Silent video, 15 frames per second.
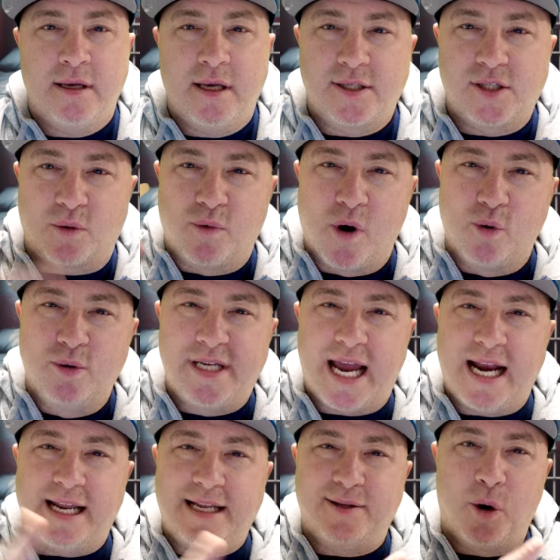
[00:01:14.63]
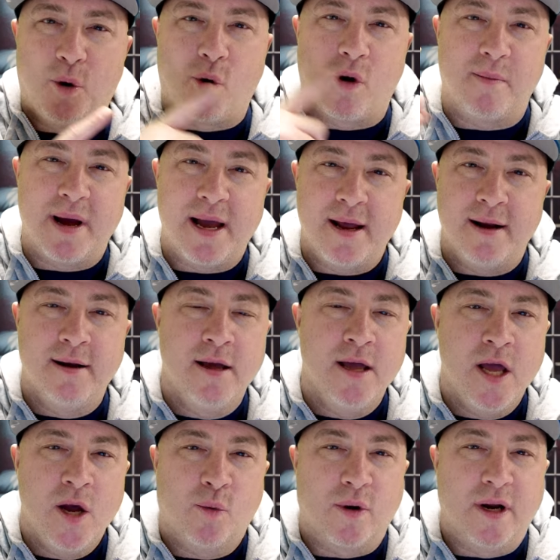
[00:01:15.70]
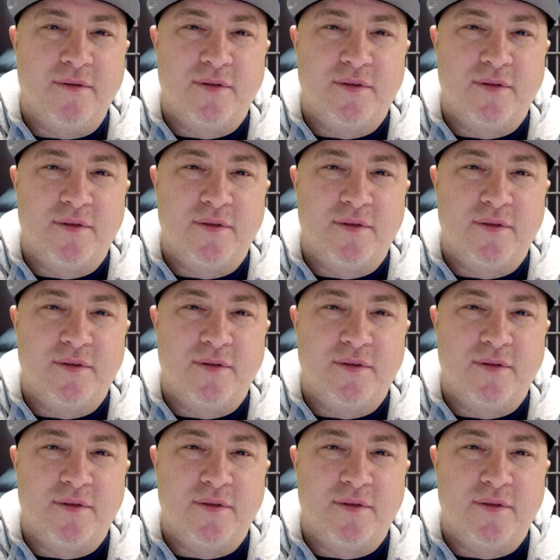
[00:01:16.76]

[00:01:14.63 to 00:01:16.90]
It's a rotating door, man, where